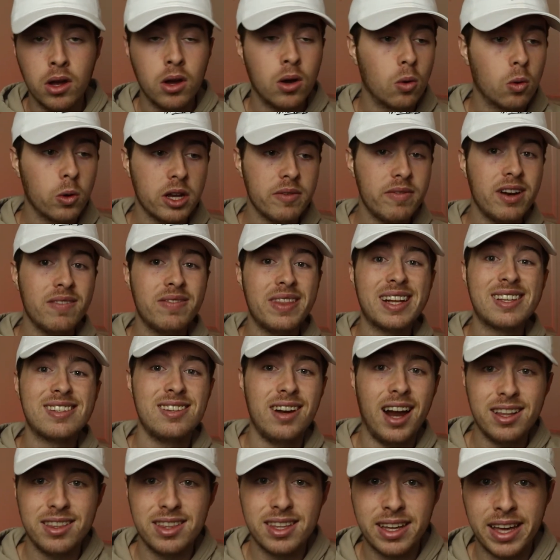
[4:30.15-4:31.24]
Or even if that's
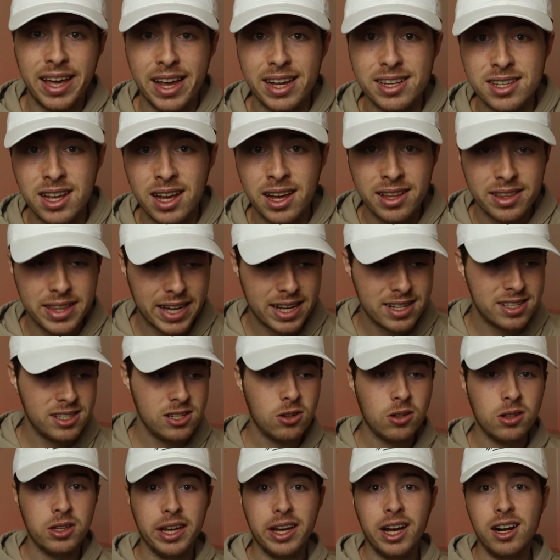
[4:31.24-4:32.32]
not the case, they can still
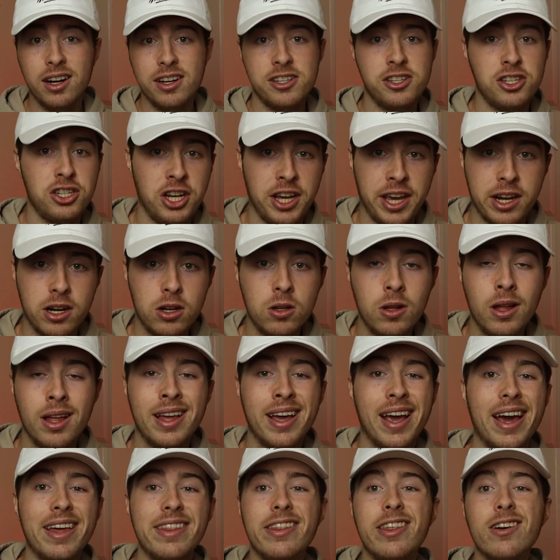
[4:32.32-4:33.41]
click on his channel
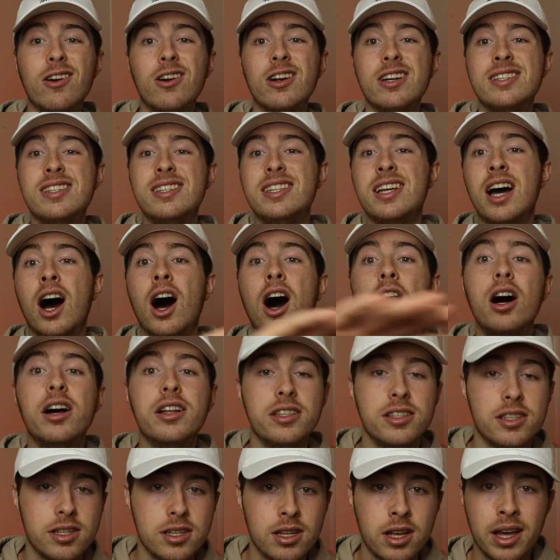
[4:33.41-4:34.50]
and there is
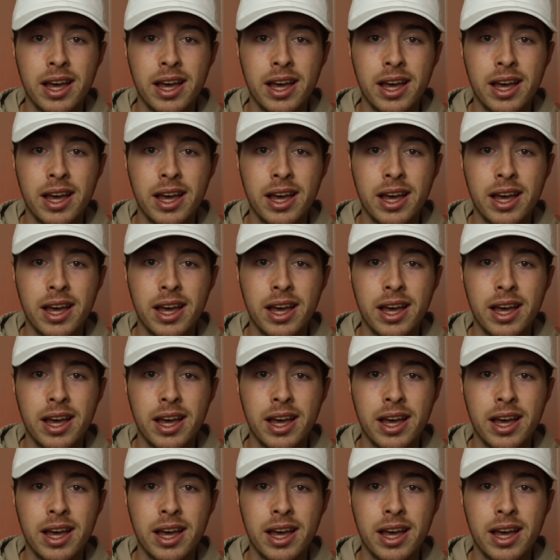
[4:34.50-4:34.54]
tons